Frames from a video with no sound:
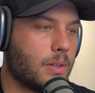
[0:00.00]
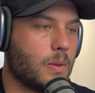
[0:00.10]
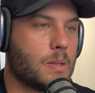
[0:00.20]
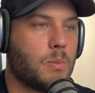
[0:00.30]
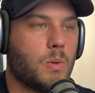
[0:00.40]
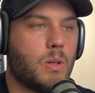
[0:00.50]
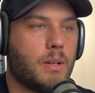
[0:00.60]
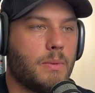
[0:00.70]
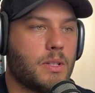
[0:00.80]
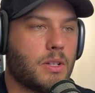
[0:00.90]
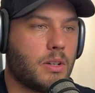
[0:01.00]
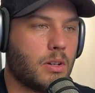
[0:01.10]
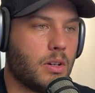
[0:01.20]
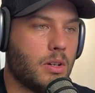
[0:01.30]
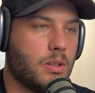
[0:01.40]
to export and we're just going to
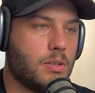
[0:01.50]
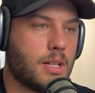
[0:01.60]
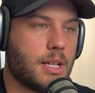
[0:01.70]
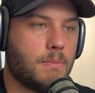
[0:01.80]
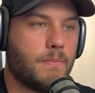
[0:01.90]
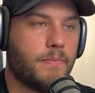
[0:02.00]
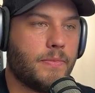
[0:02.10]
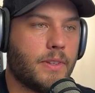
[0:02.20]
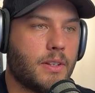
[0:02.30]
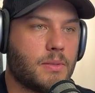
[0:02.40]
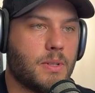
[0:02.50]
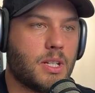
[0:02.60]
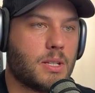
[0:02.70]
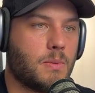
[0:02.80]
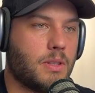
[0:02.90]
go owner username because we
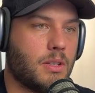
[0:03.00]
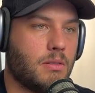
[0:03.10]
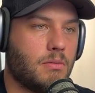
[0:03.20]
just want the